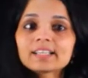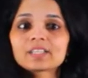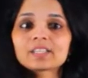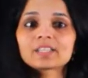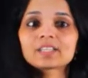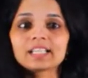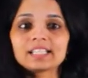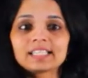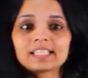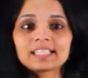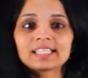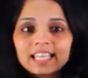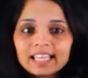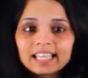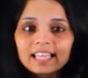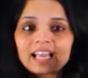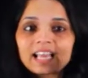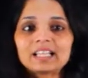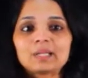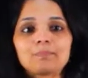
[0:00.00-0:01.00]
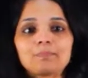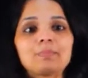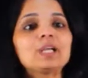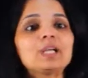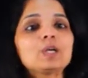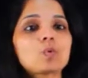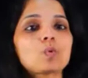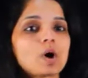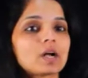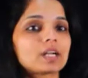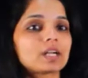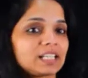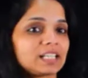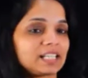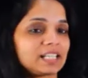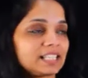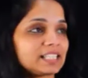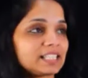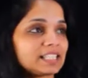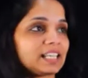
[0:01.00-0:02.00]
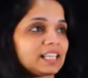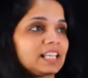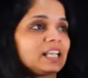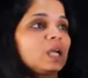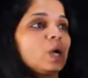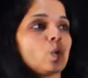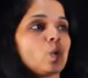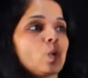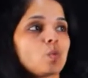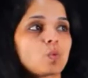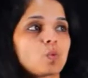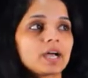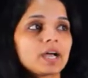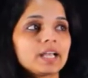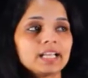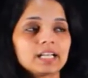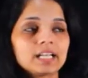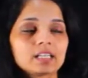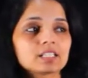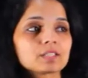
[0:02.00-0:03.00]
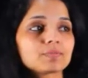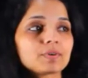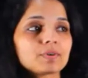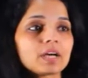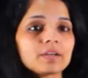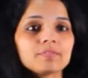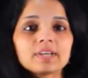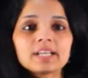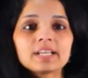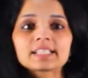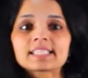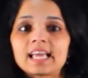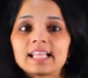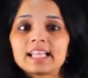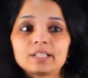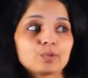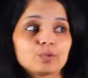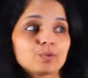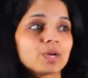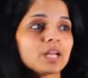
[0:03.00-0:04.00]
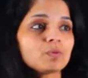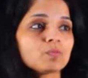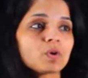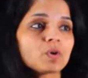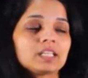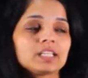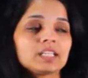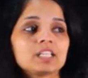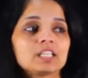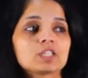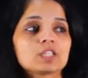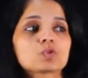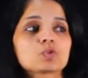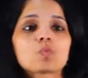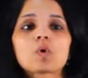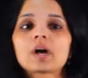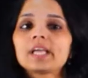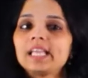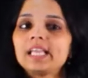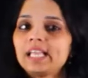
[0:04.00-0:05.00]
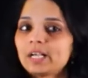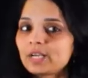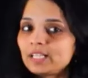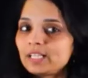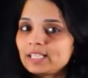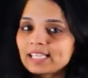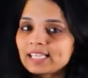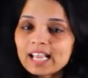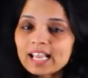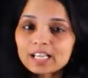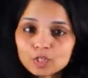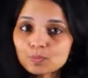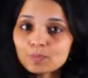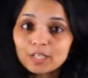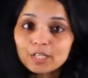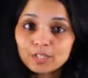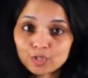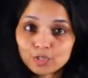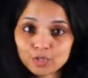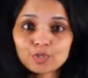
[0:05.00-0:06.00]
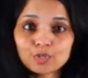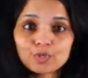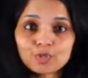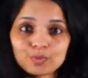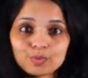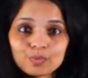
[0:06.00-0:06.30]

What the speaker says: So you can see that the pink one is the y equals 5x and the green one is y equals x plus 2.